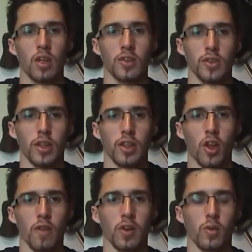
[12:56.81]
So then the
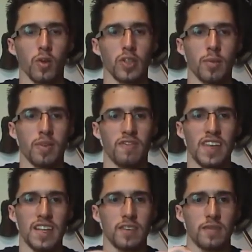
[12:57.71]
larva grows up and
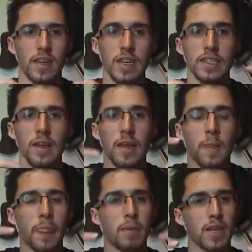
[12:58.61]
feeds and